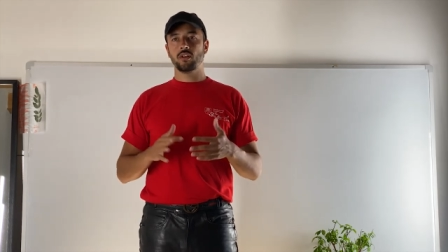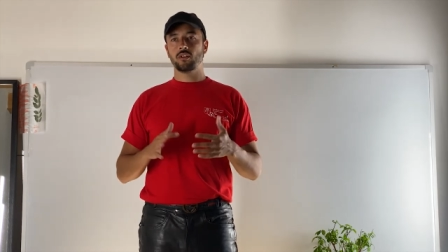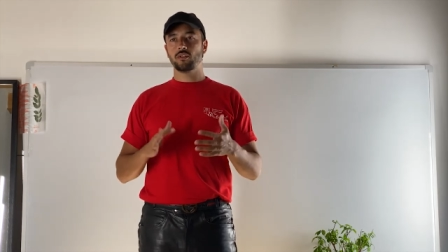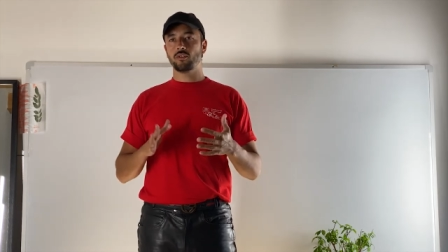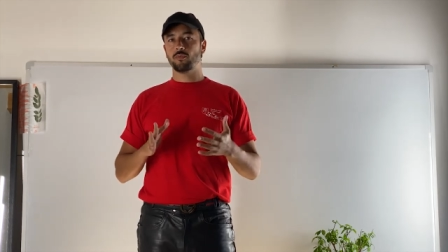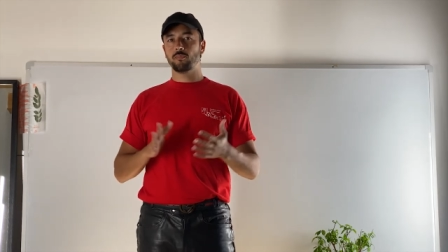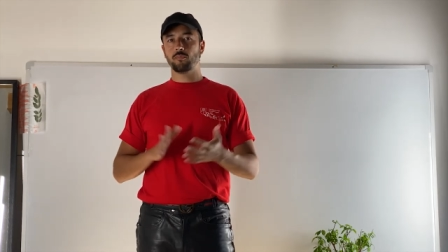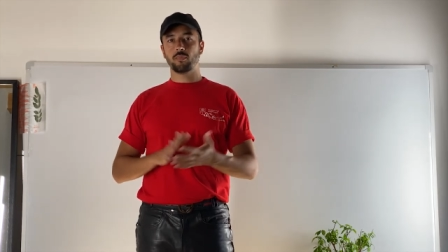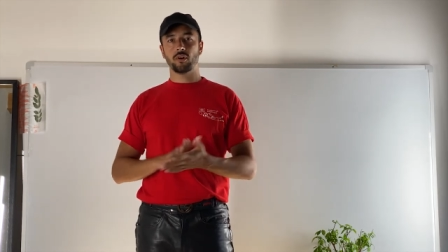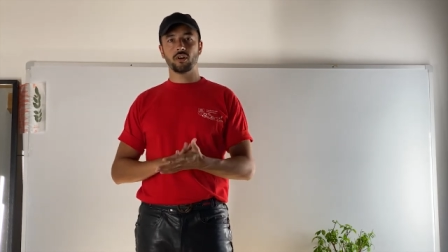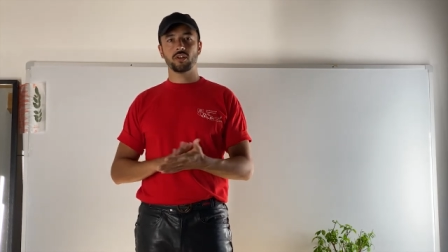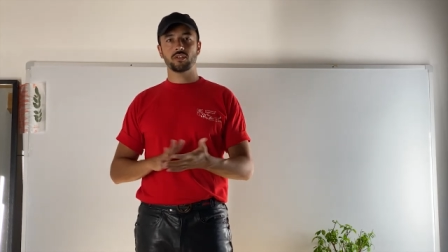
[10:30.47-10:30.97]

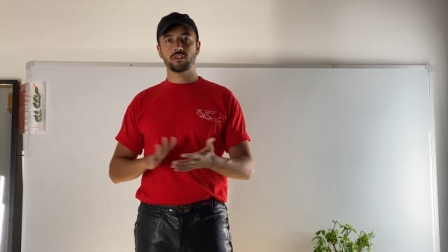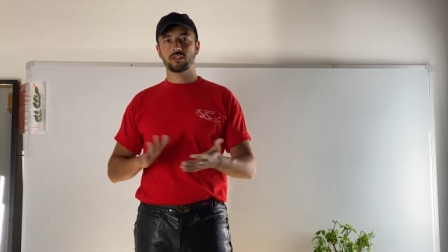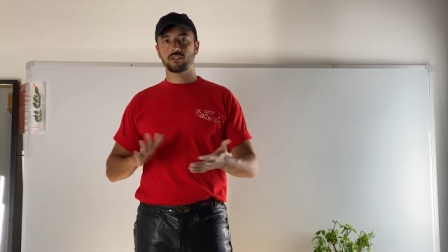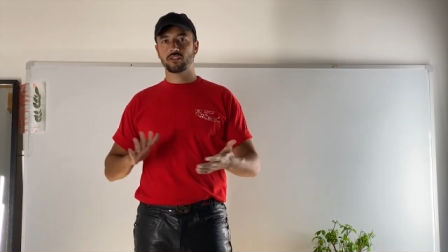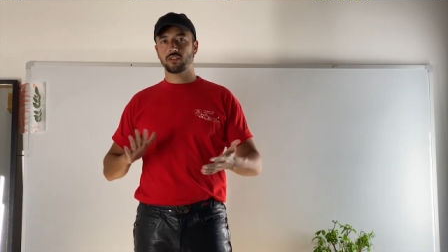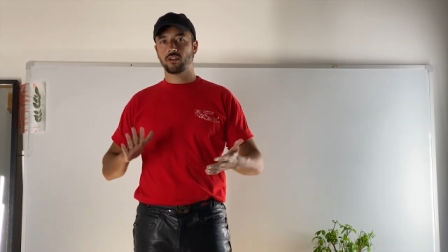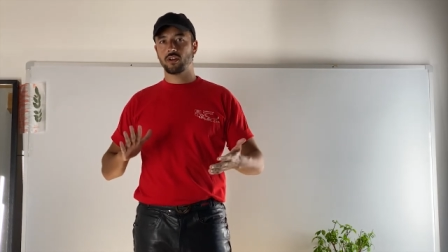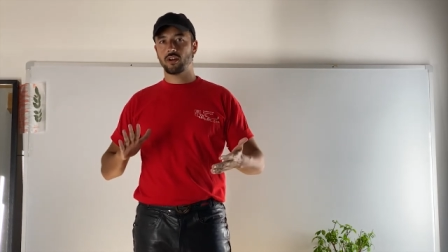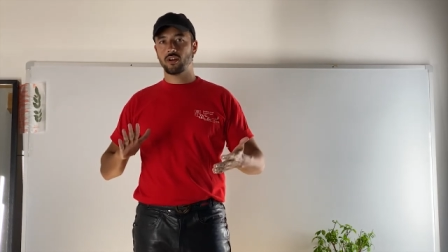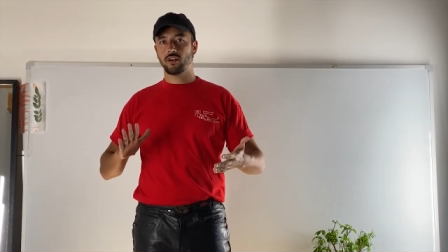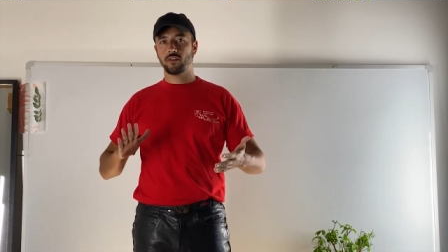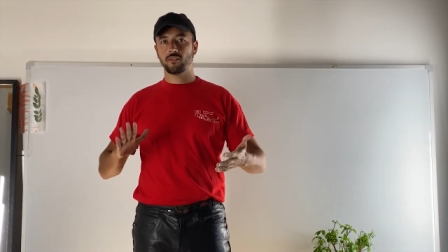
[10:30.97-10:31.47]
the
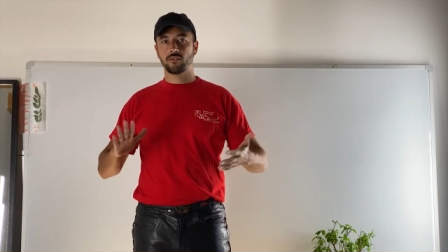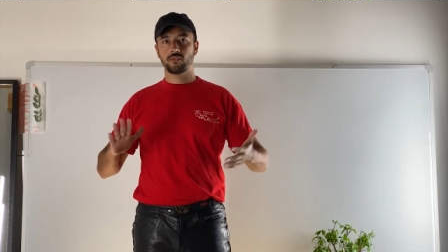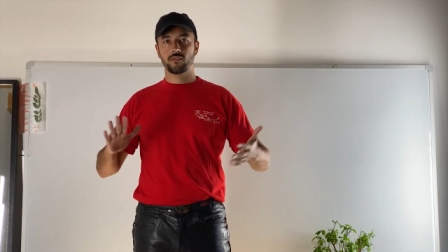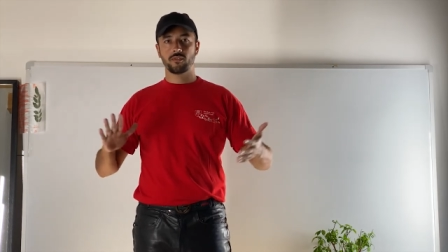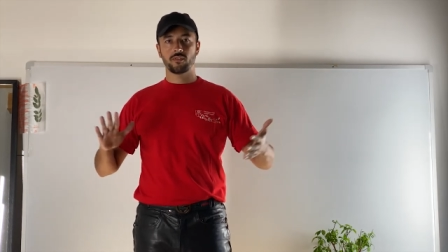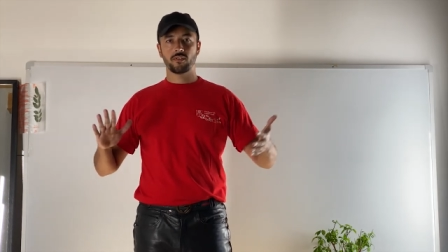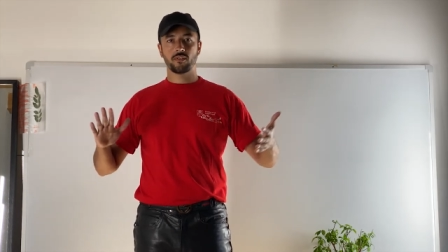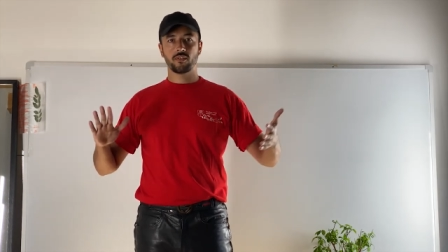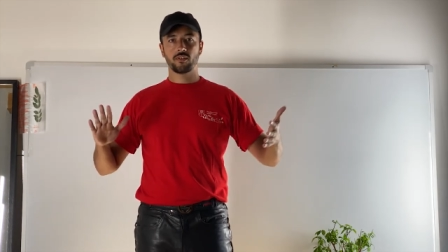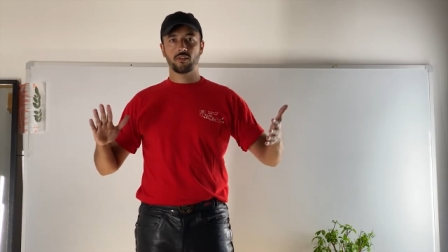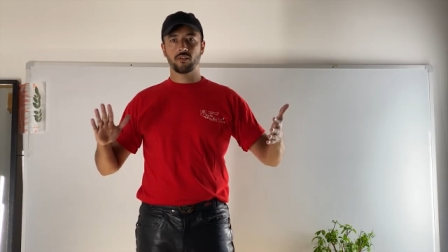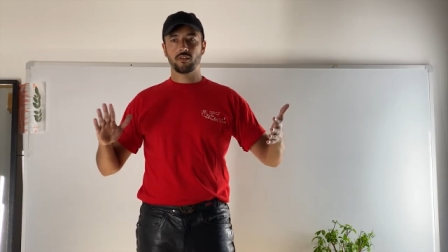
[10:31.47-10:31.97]
boss of
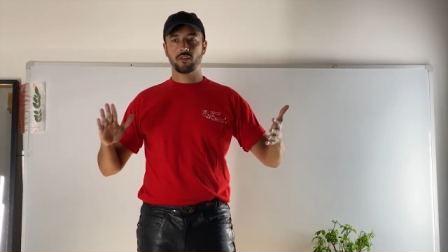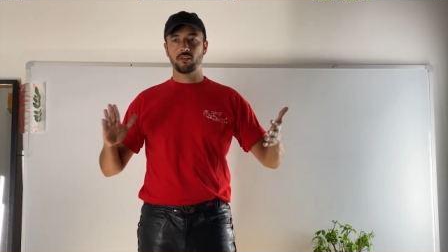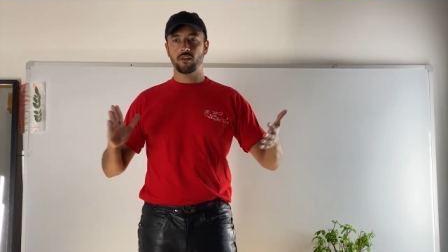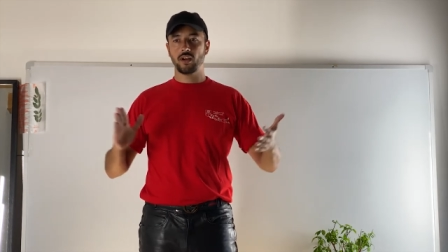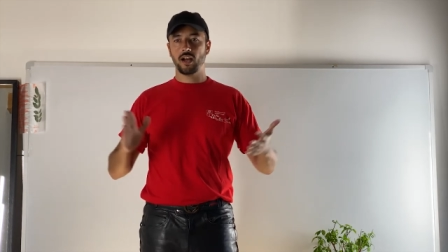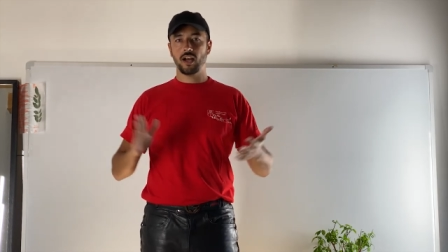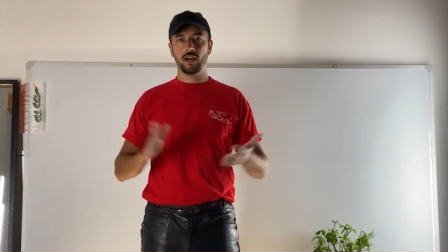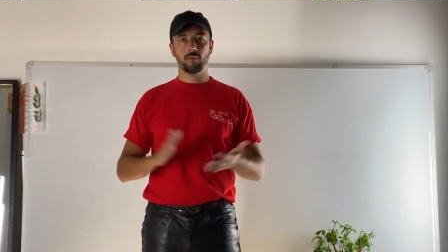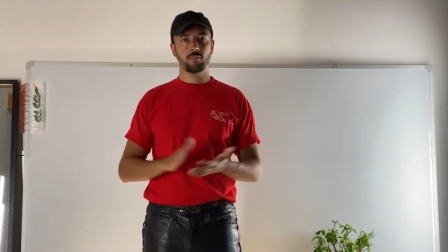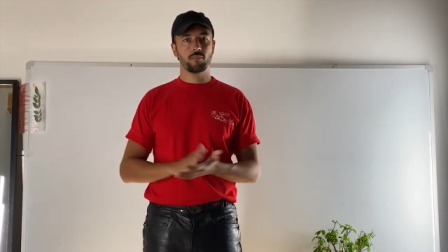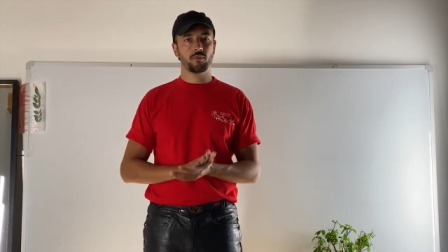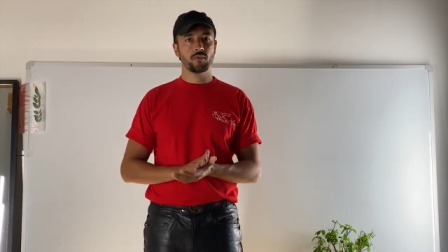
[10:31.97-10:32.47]

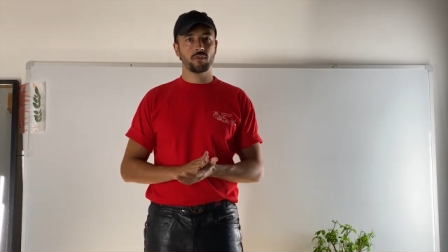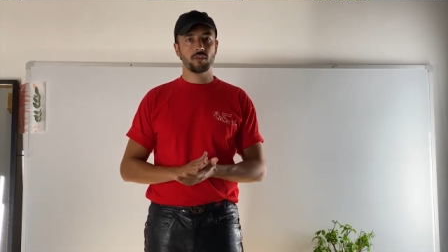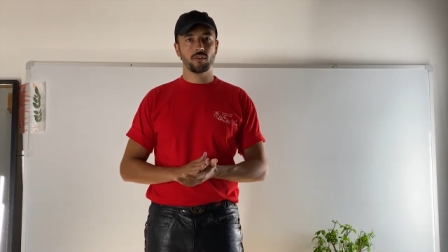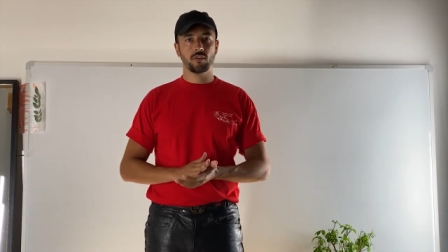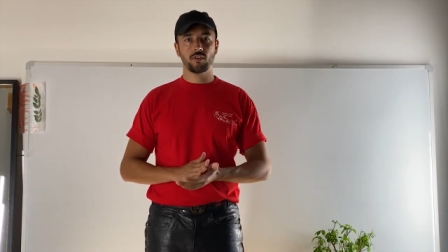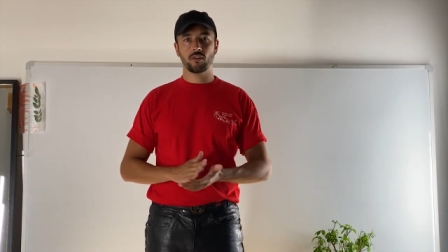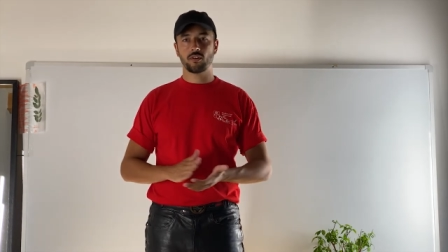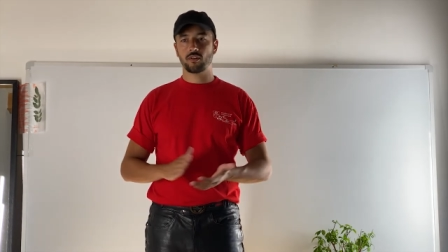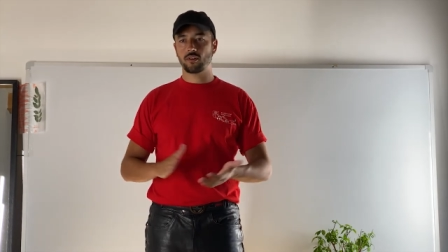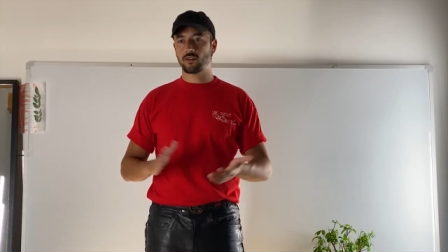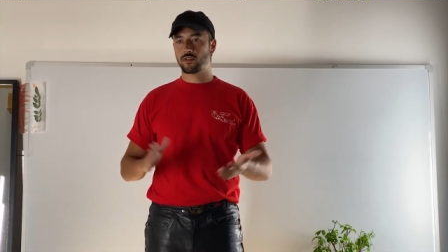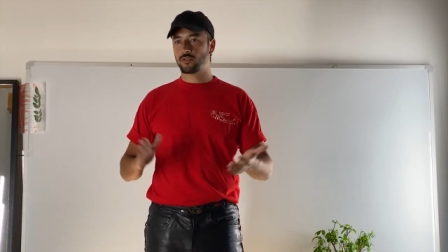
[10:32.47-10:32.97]
Apple
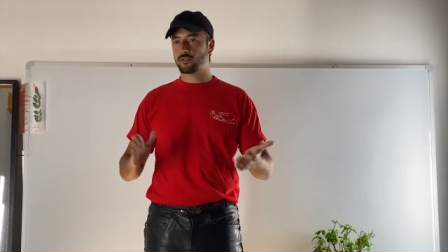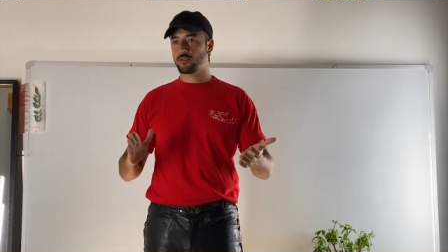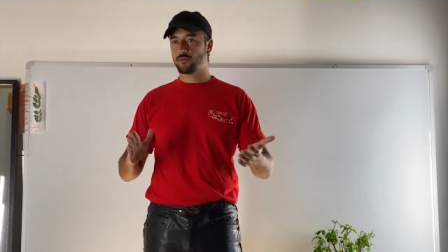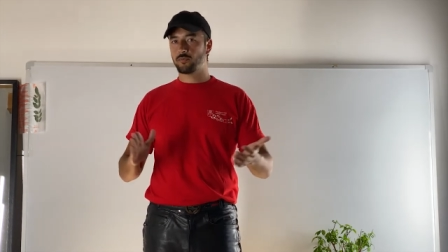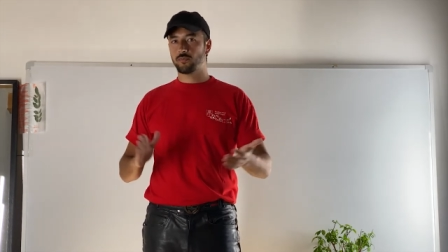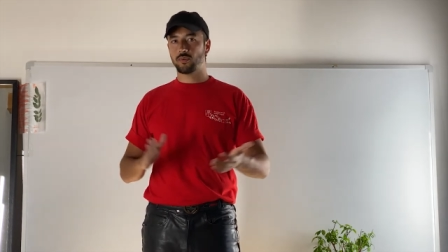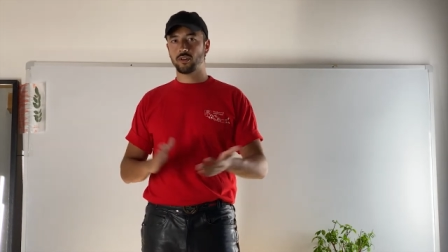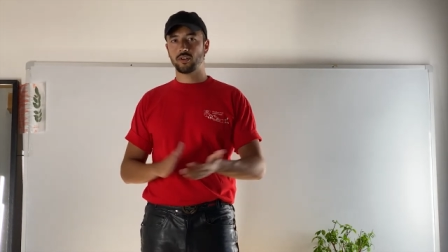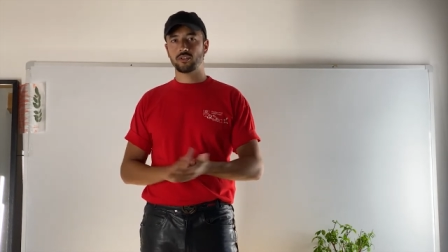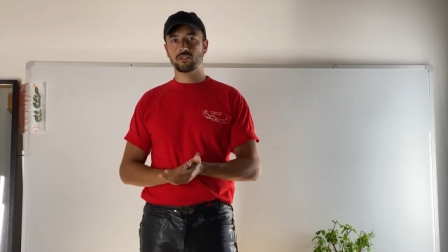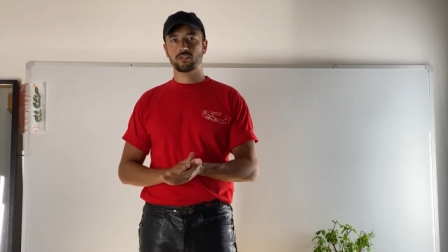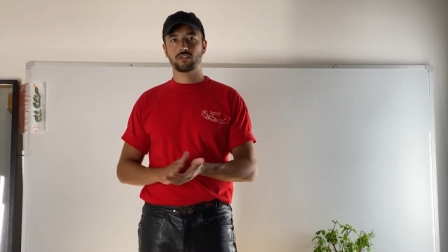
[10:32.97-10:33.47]
or the
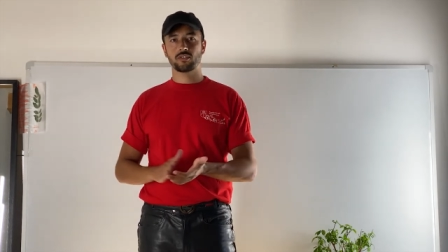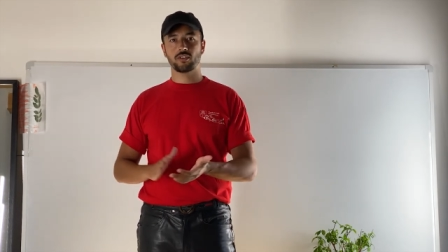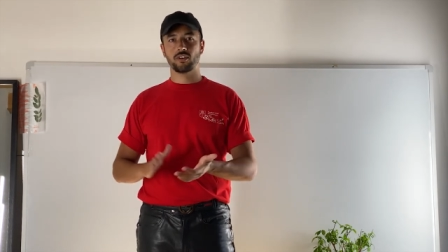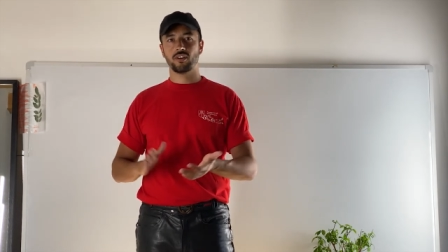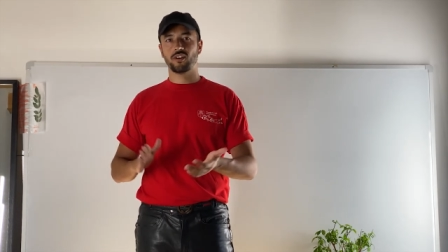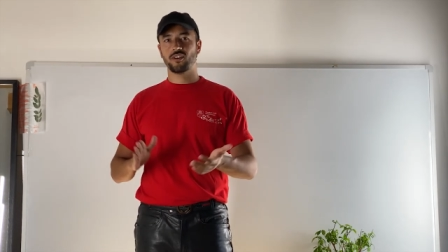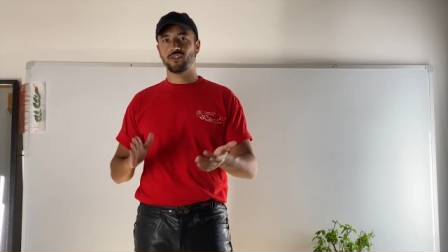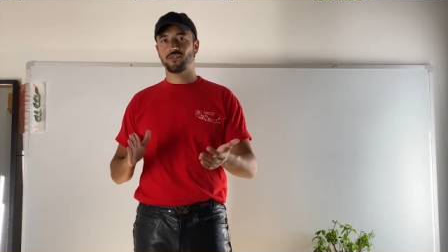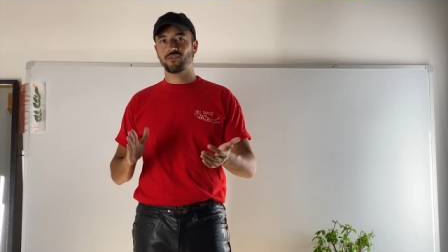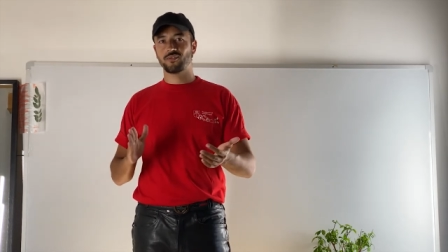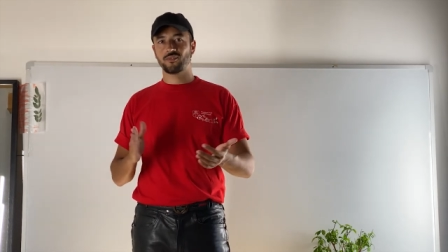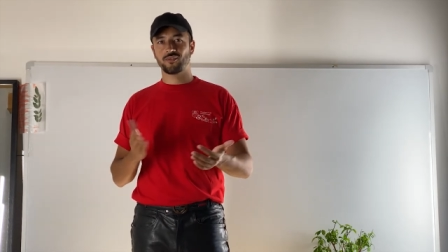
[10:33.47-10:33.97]
boss
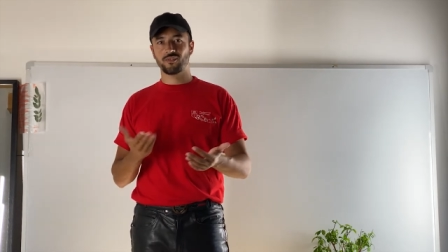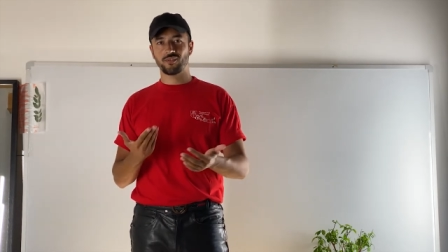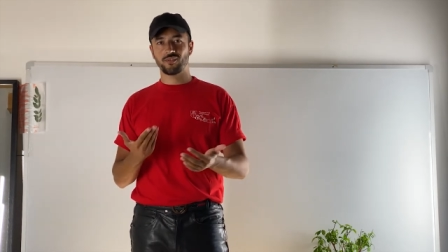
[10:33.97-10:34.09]
of